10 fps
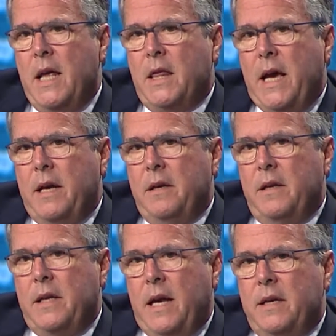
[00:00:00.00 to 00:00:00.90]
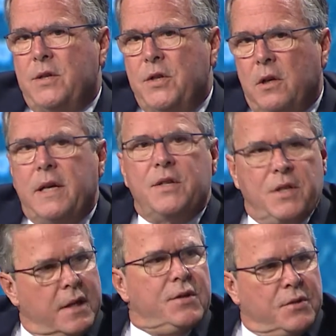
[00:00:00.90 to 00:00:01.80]
that still
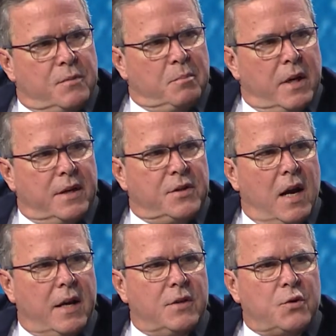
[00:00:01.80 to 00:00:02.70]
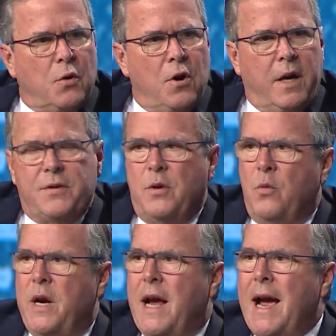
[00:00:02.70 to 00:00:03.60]
exists, but it's not as strong as the
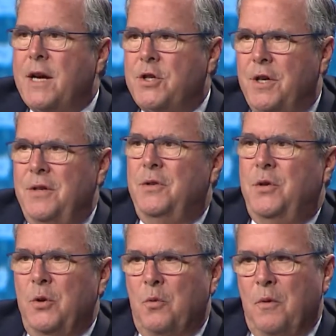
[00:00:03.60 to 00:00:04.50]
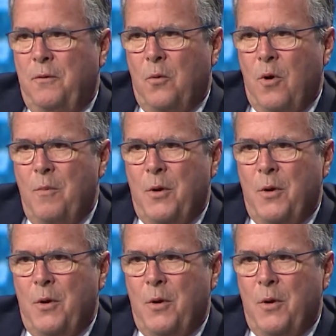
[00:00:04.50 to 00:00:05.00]
reaction to reform,